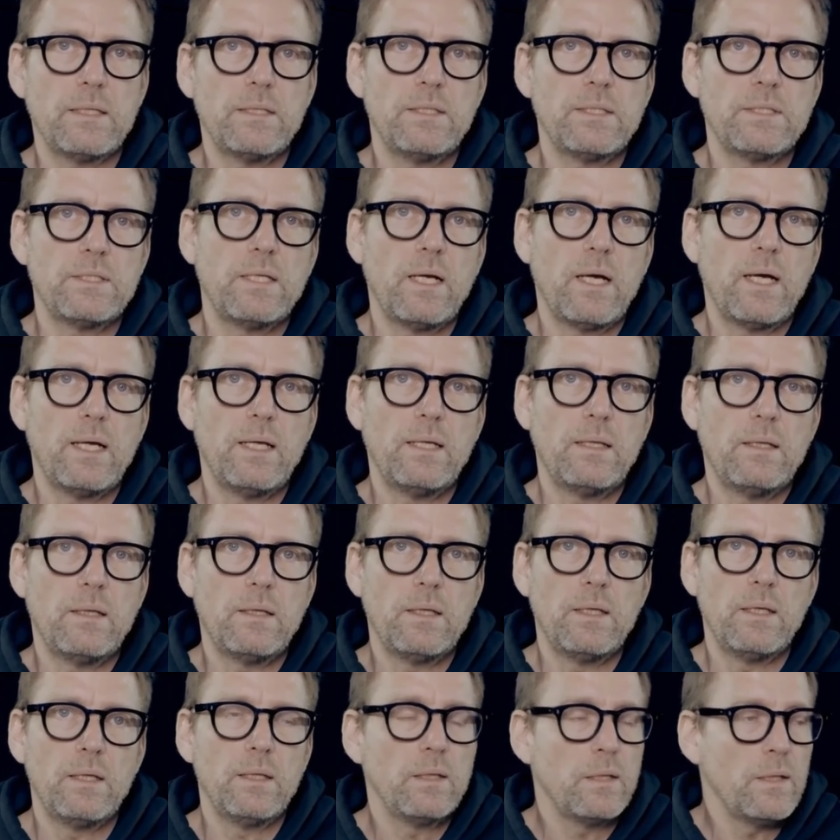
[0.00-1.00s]
design.
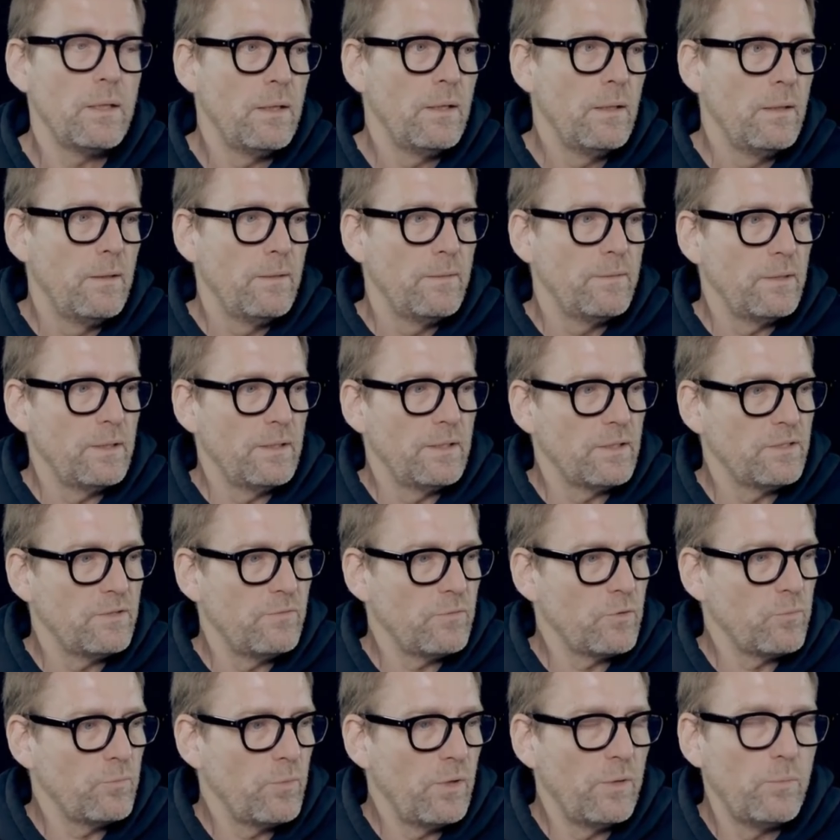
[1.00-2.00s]
It is
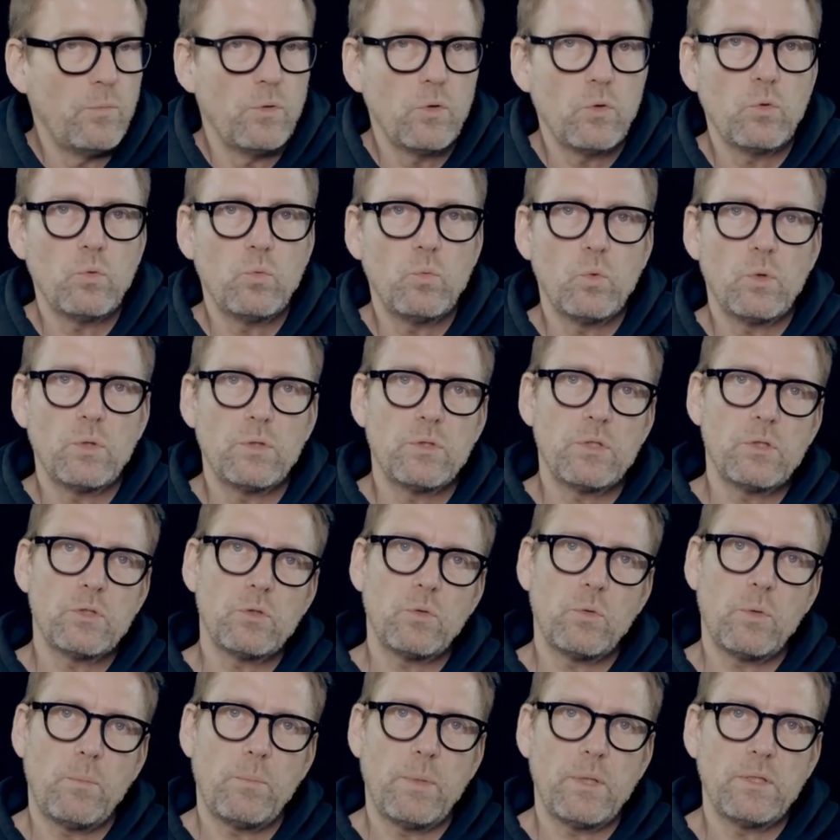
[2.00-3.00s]
for people who want to
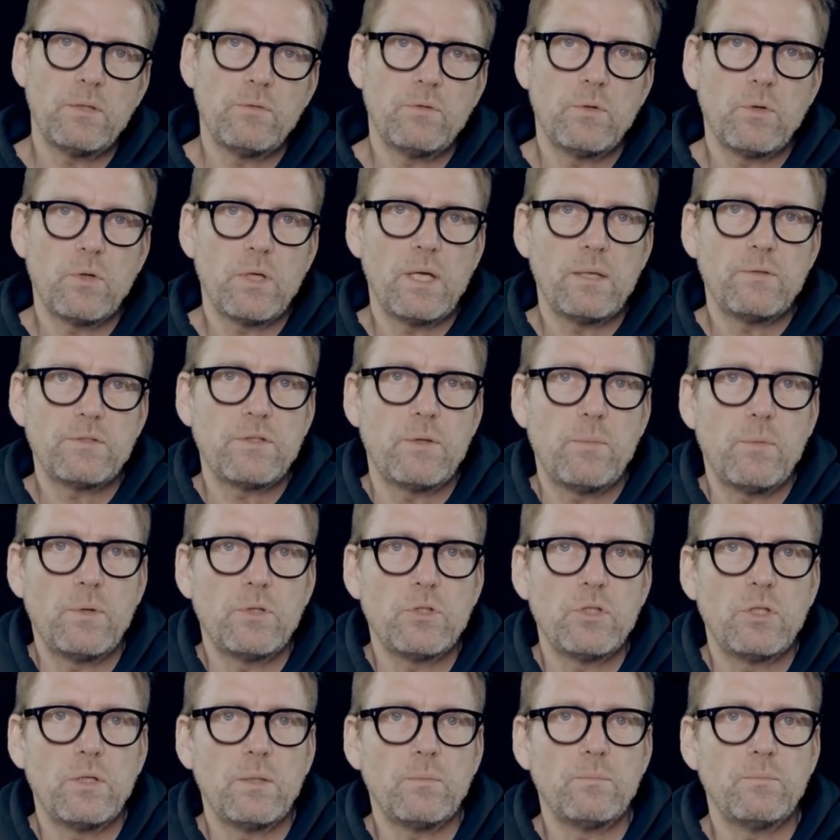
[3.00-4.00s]
do a bit of
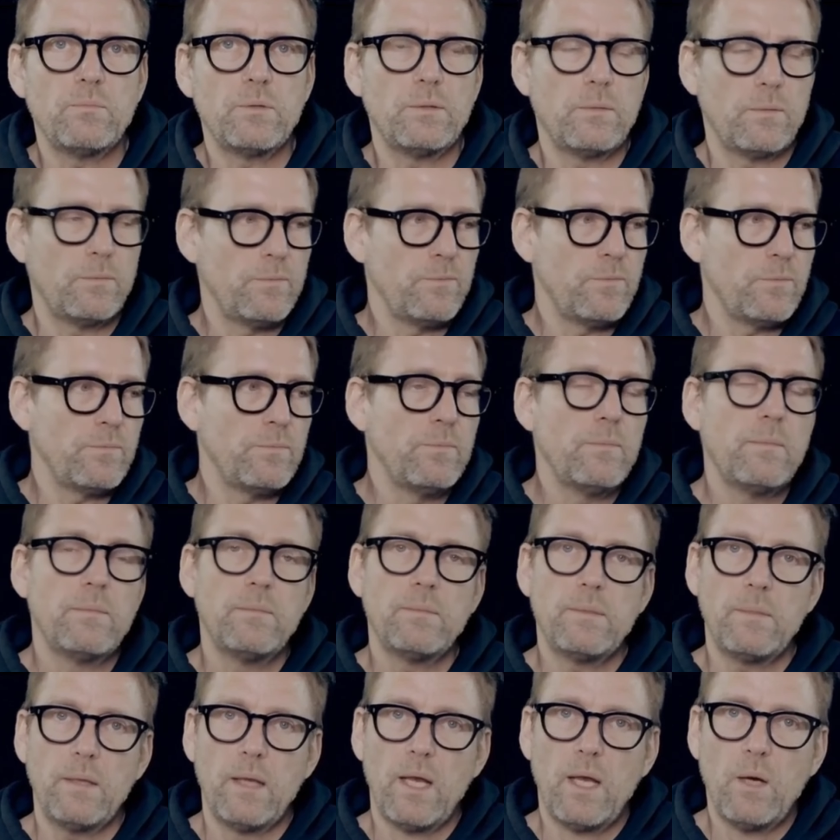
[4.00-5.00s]
craftsmanship.
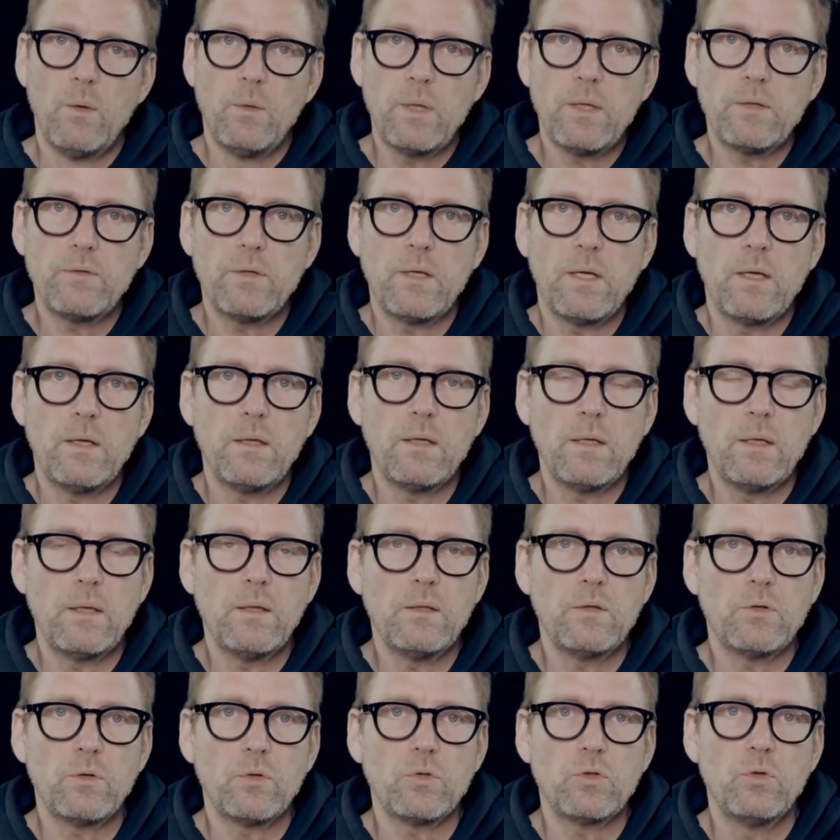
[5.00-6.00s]
However,
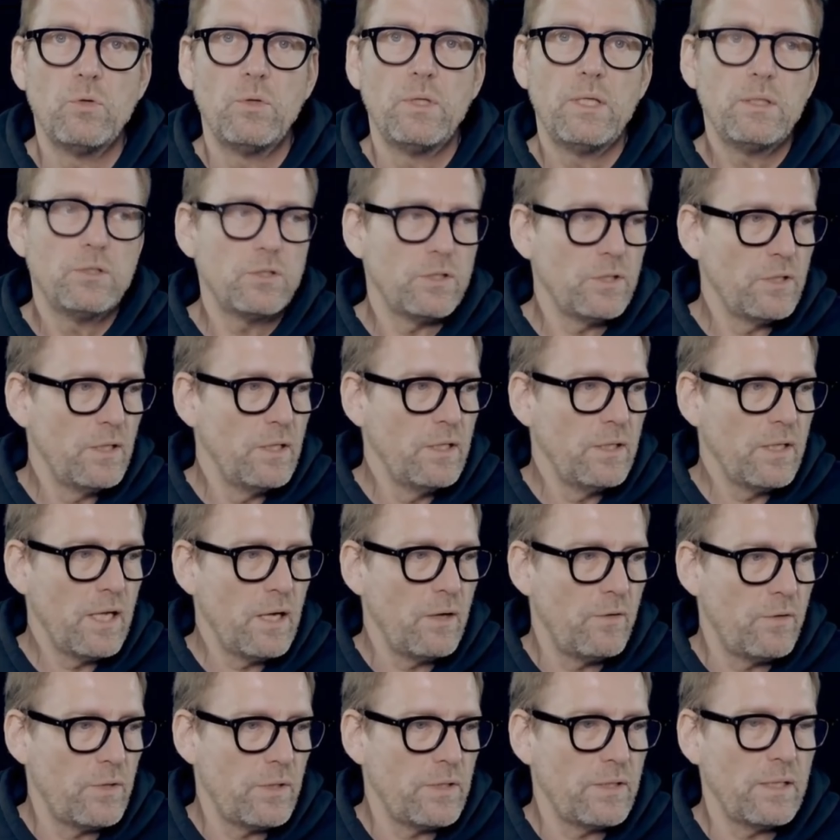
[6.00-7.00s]
you do need to learn how
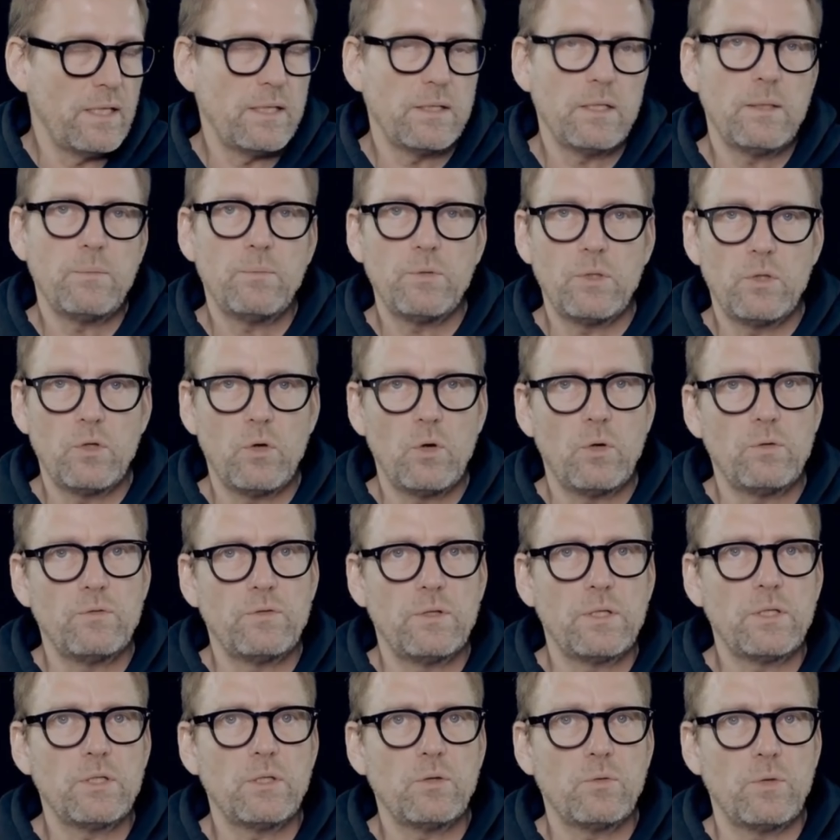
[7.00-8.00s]
to set up the
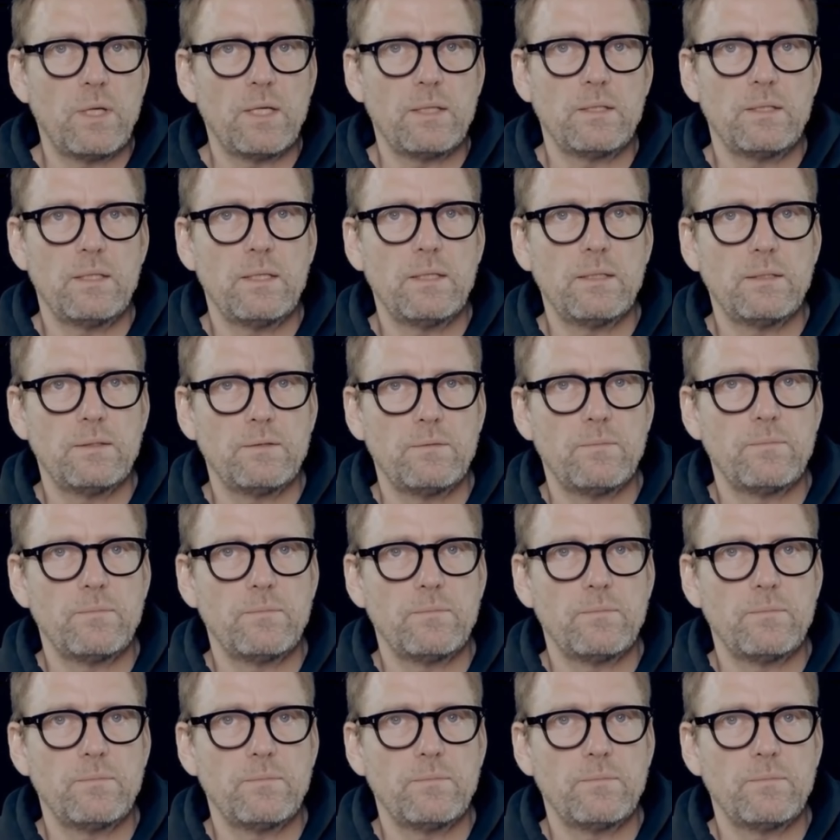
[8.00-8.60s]
coffee correctly.